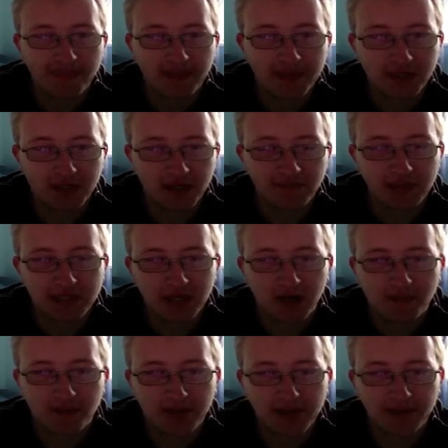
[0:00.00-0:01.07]
So I'm going to
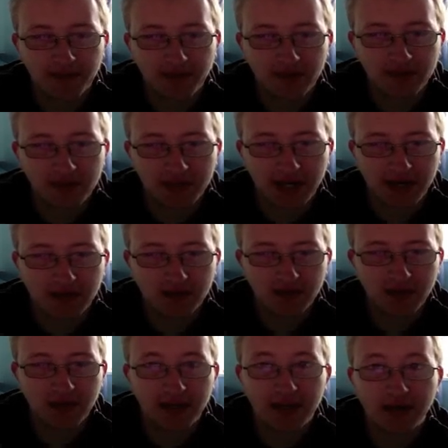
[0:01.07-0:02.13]
restart my computer now,
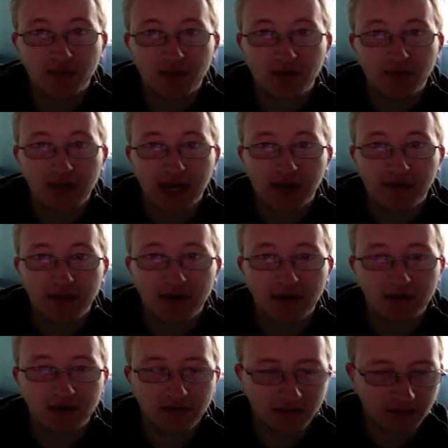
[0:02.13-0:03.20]
and then we'll carry
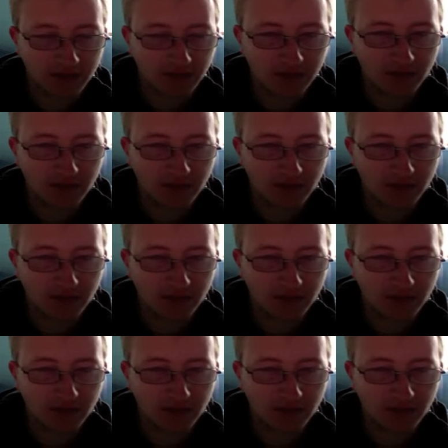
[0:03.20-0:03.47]
on